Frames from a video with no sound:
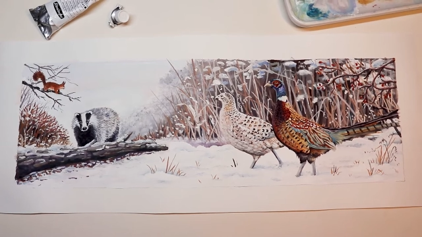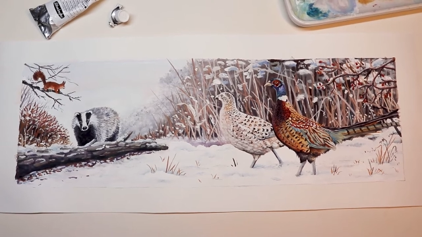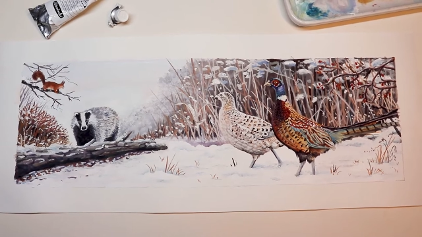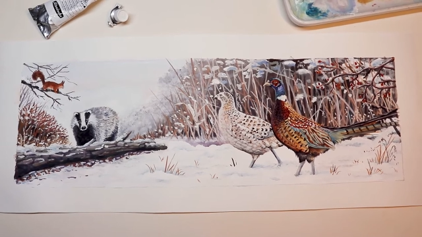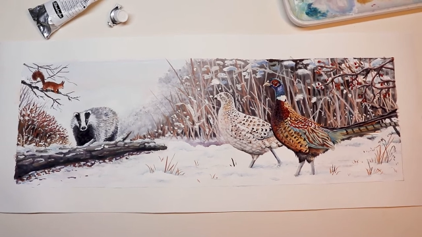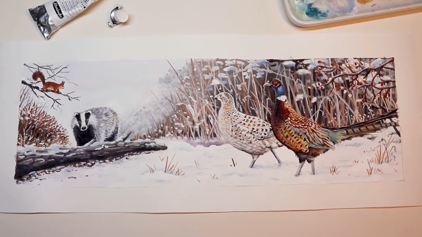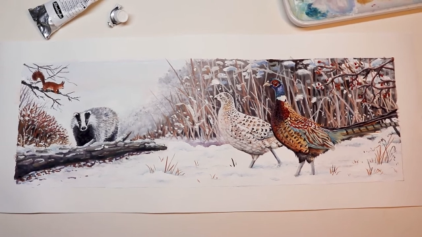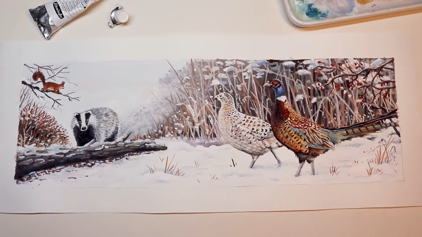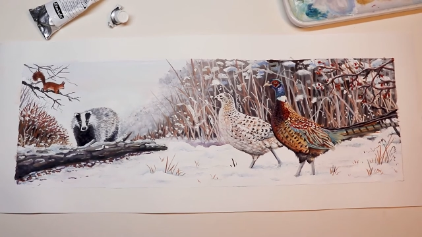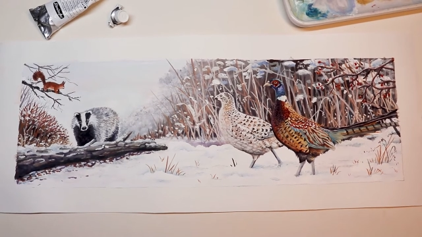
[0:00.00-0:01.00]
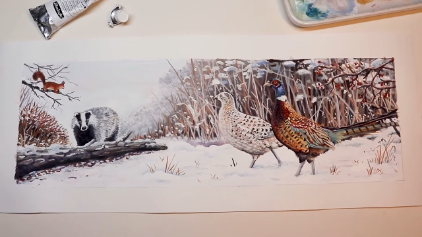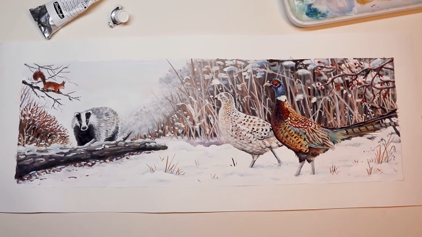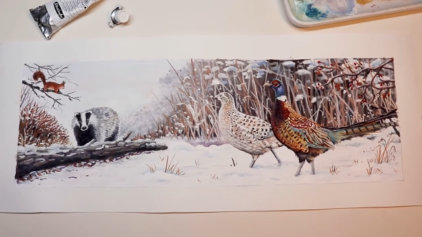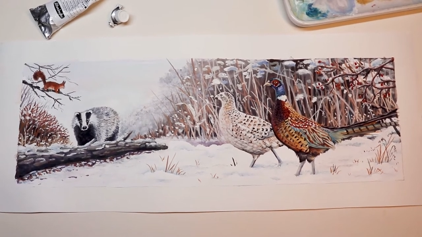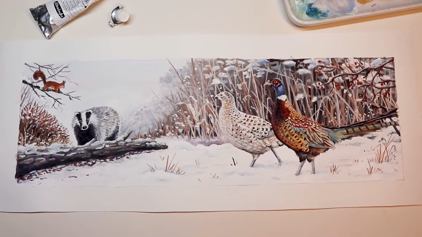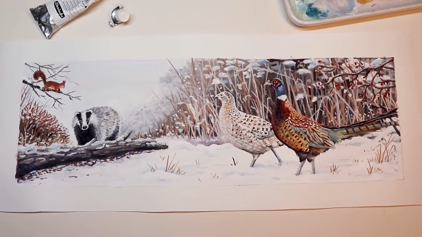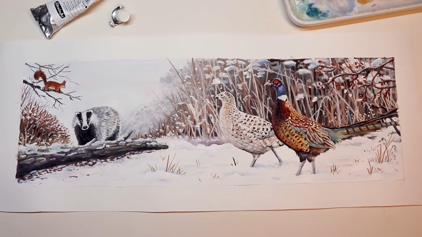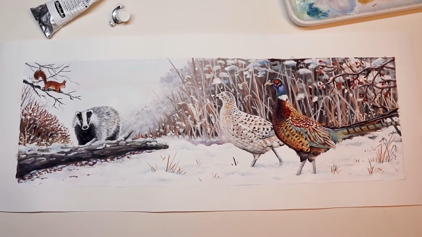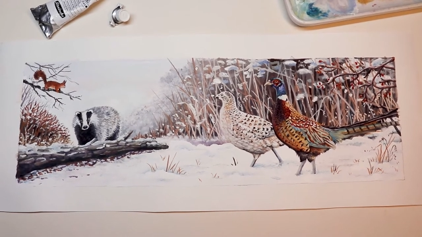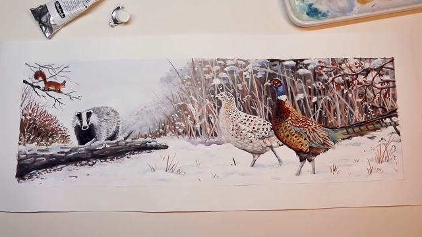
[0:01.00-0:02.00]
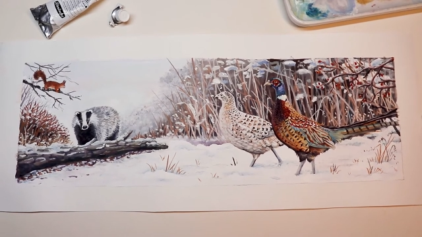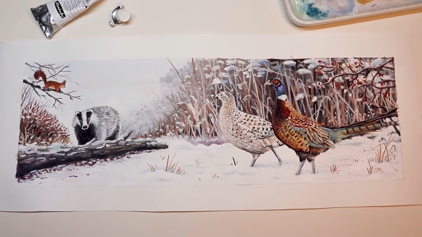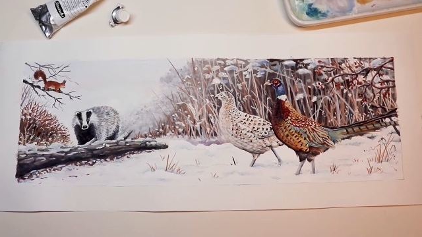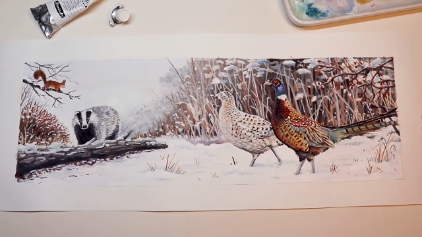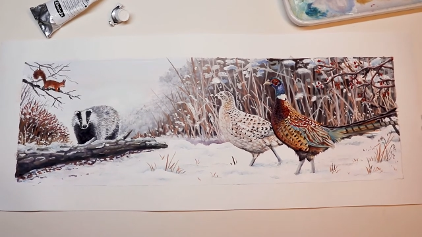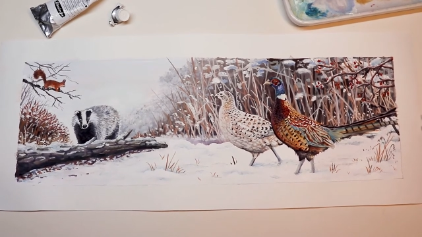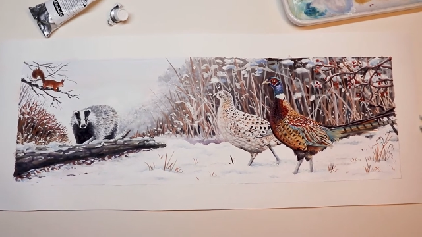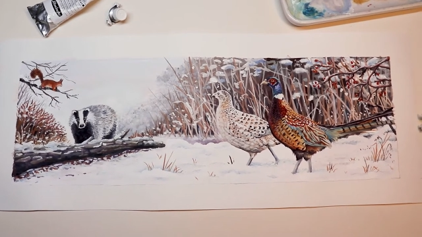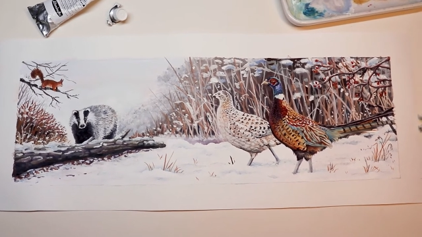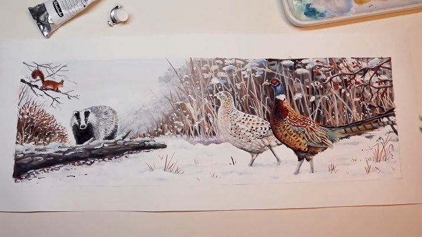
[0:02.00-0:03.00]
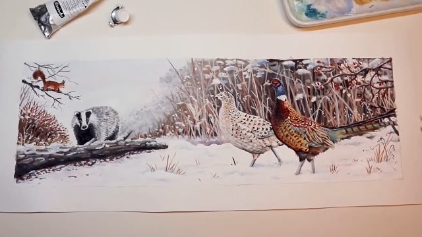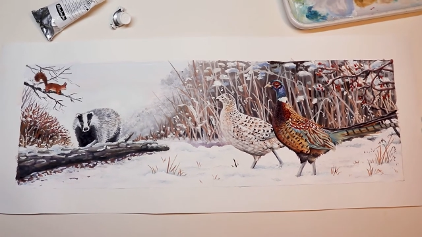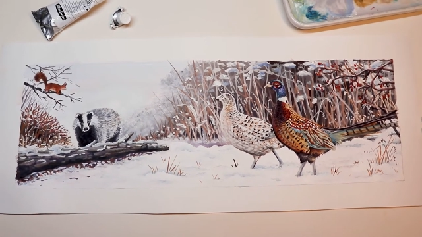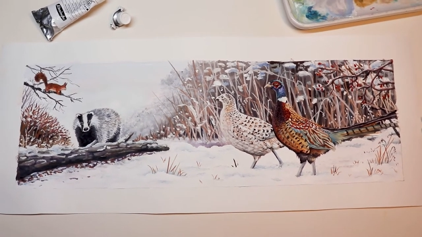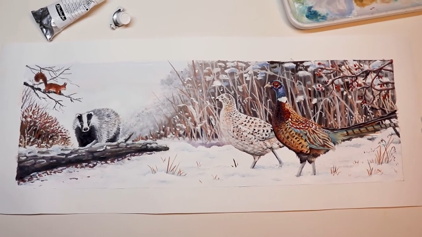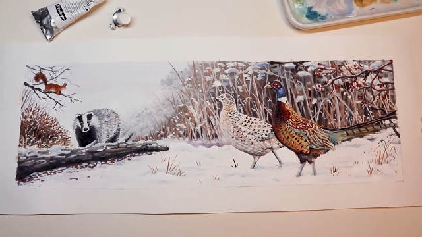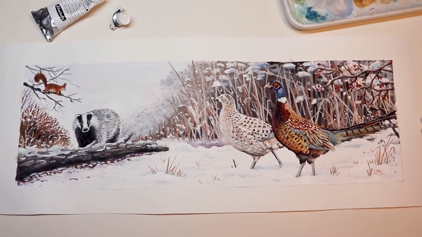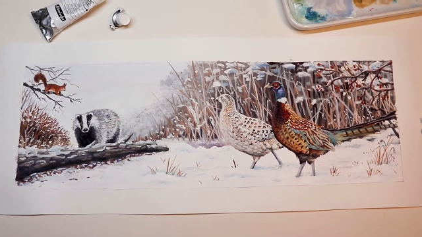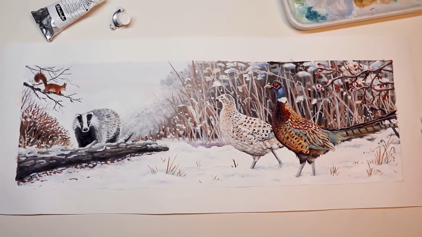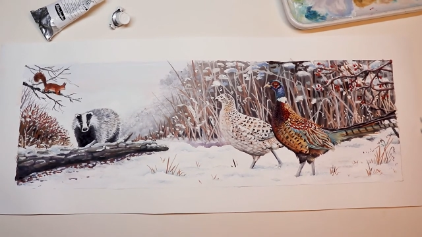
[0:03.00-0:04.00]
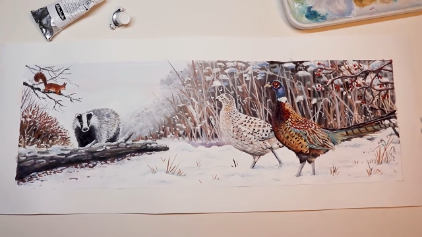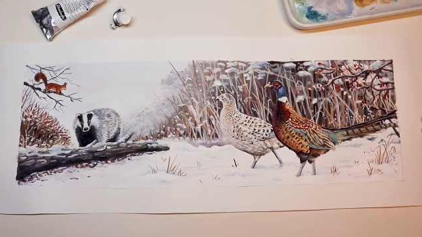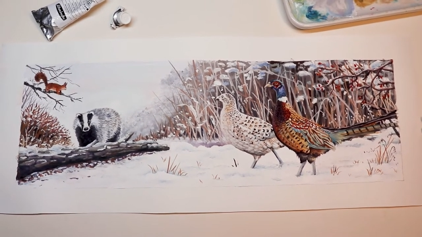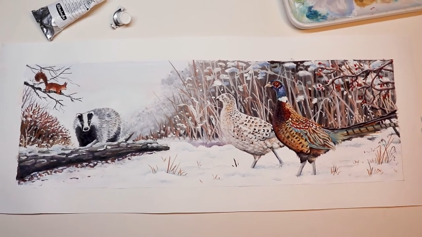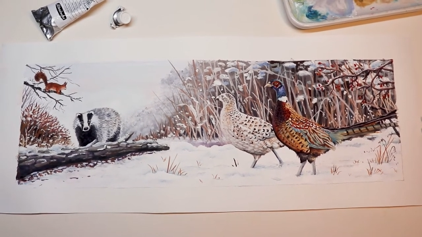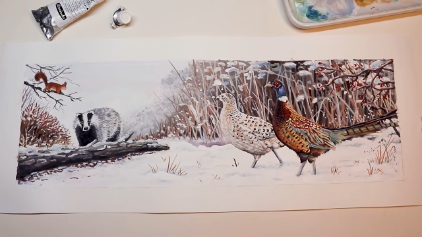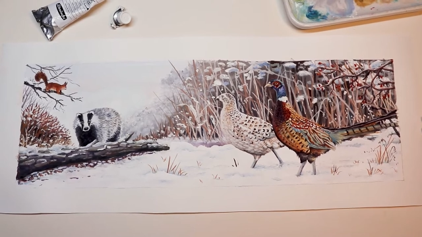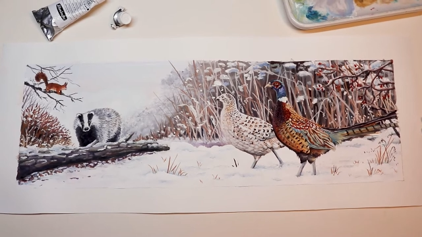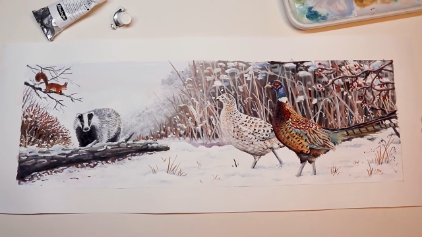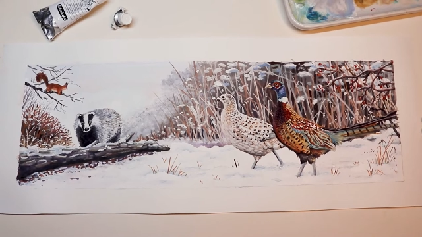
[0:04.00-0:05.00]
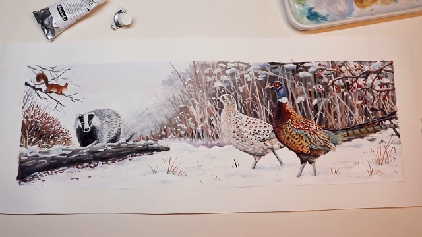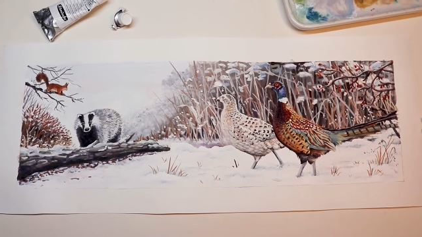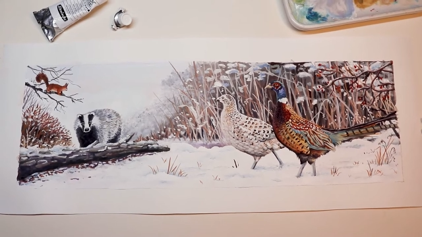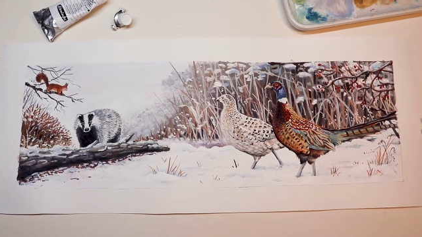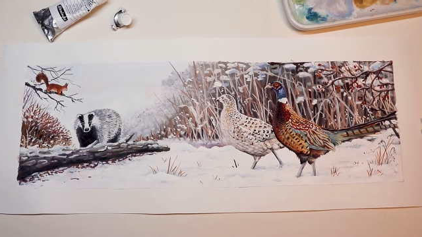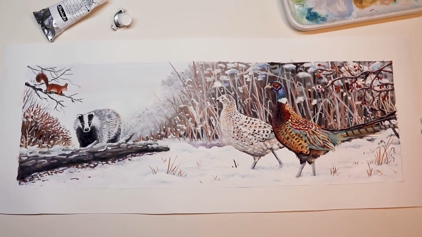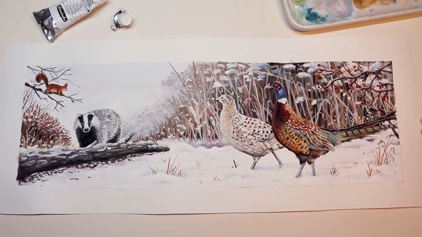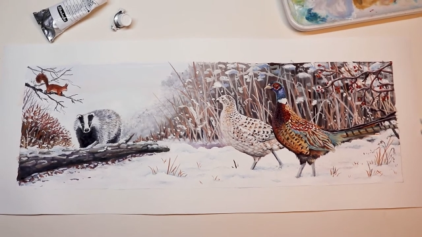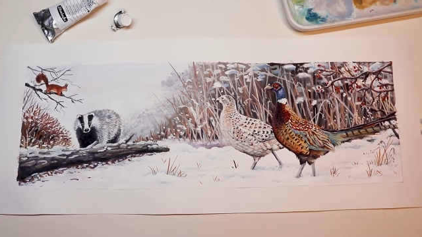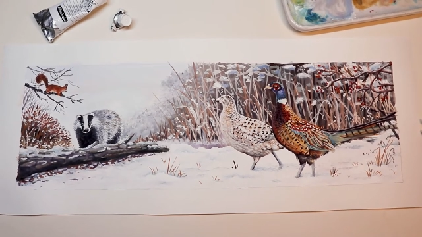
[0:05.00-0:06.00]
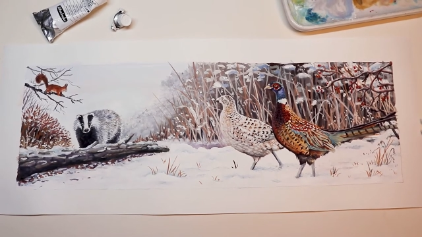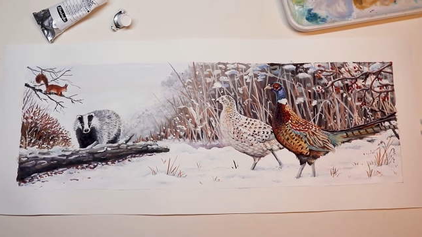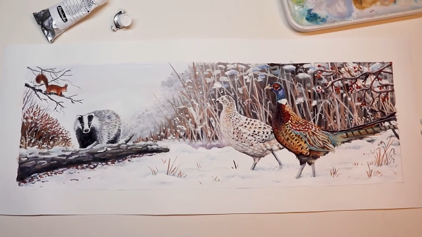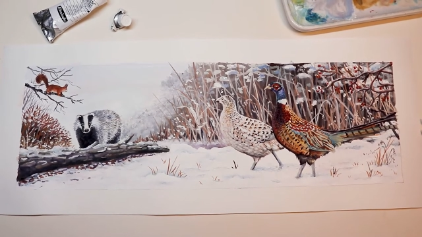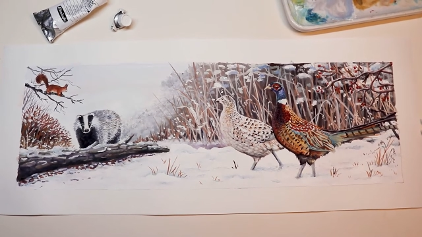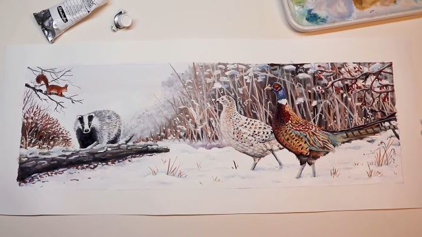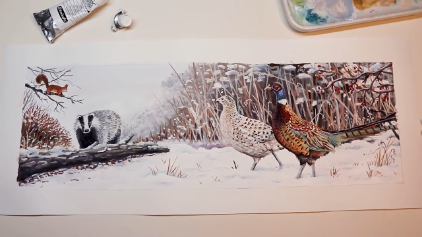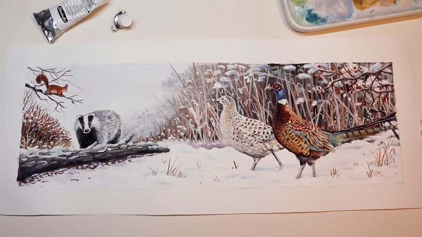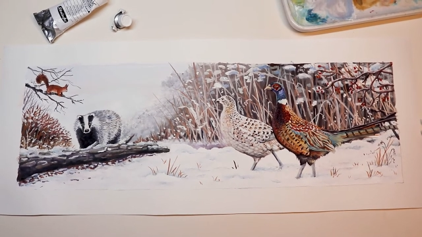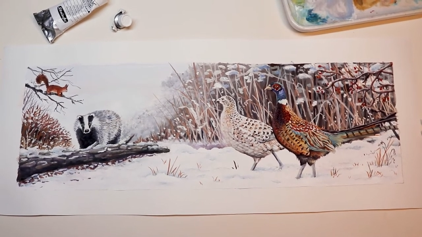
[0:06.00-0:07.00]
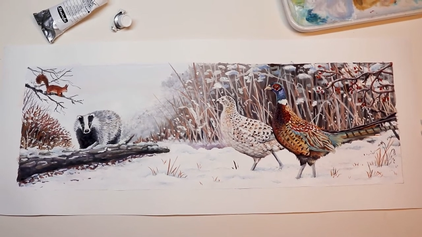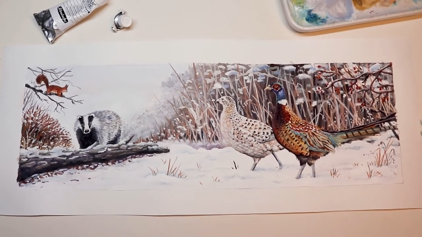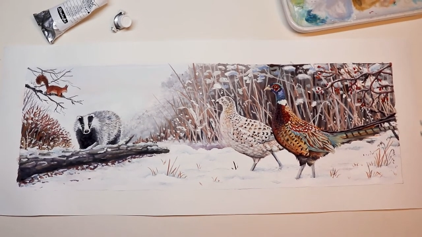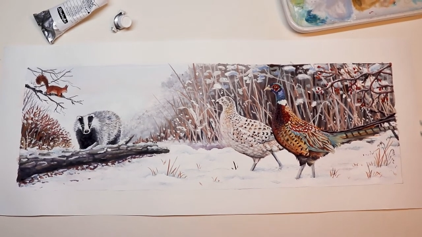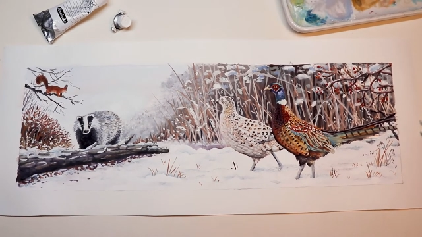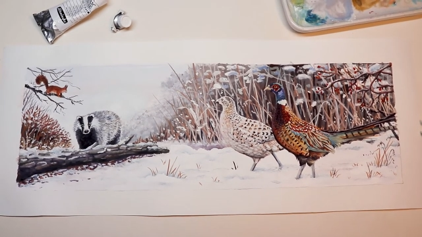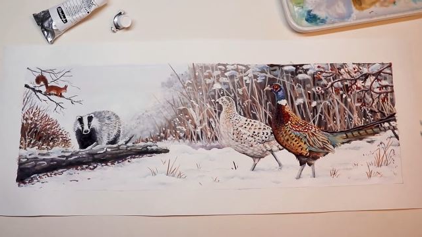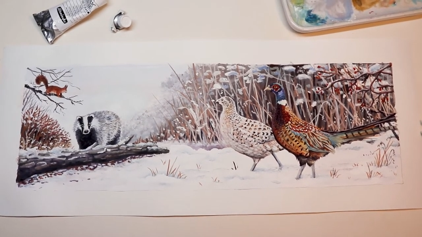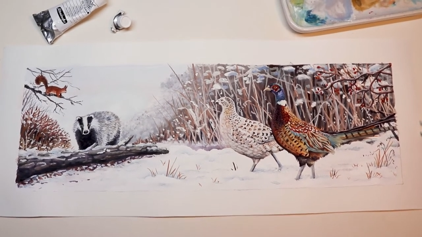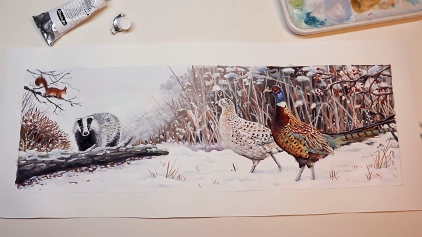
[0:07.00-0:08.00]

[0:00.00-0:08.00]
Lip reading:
No face is visible, so there are no lips to read.